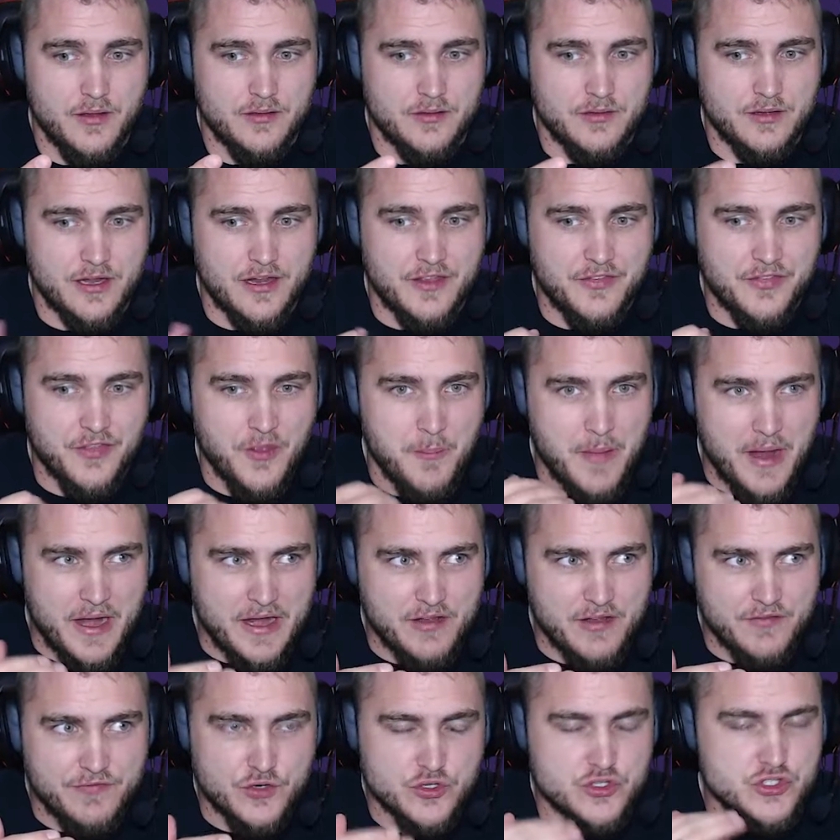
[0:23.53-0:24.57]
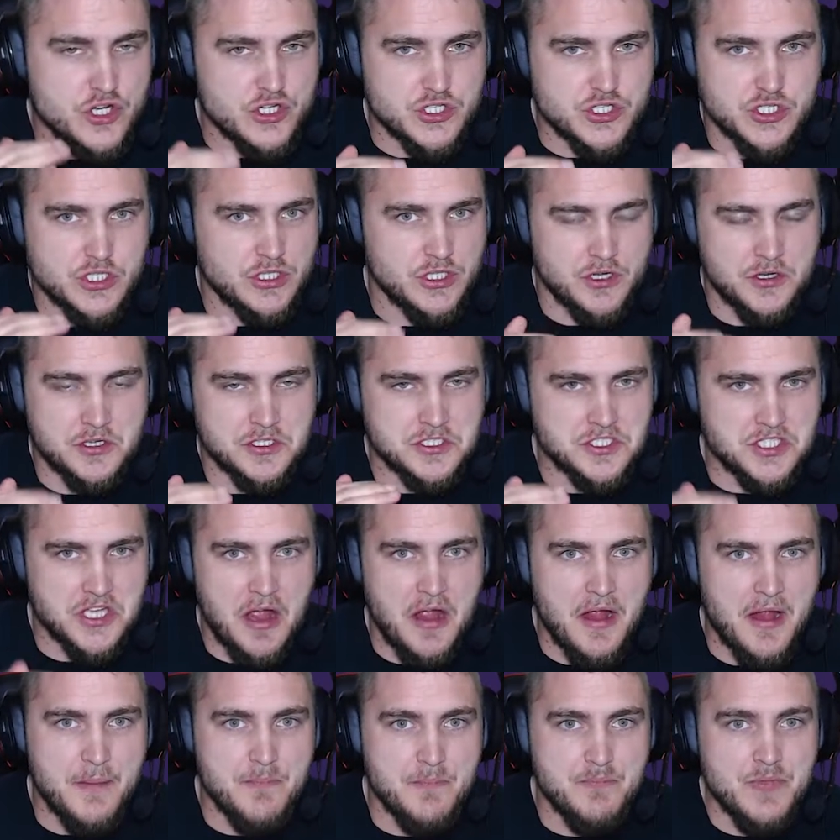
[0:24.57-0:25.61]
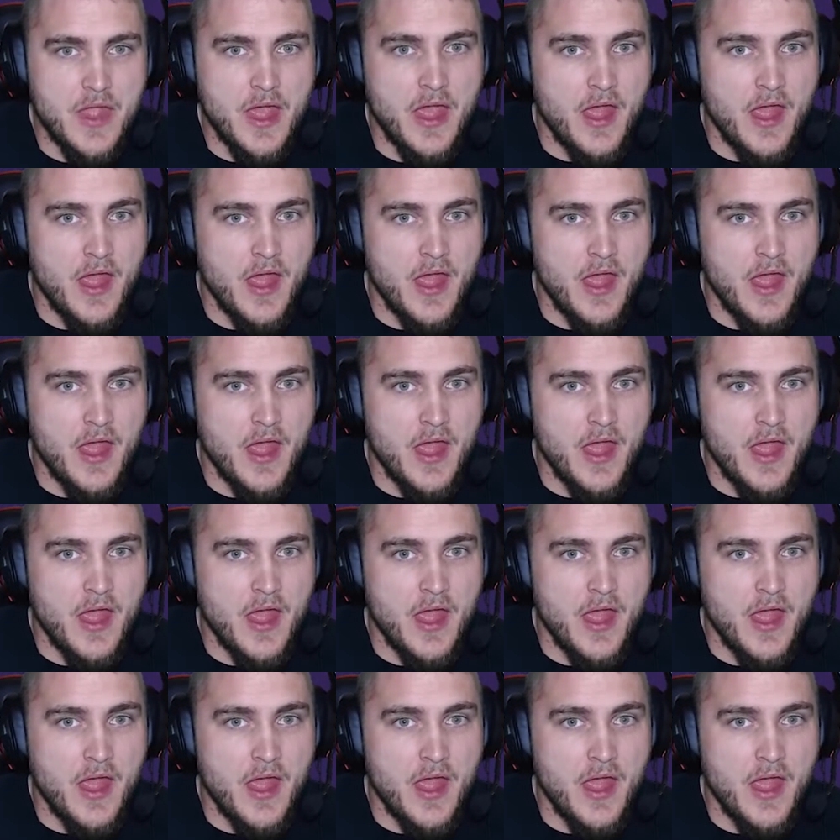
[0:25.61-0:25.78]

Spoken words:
like the meta for such a long time.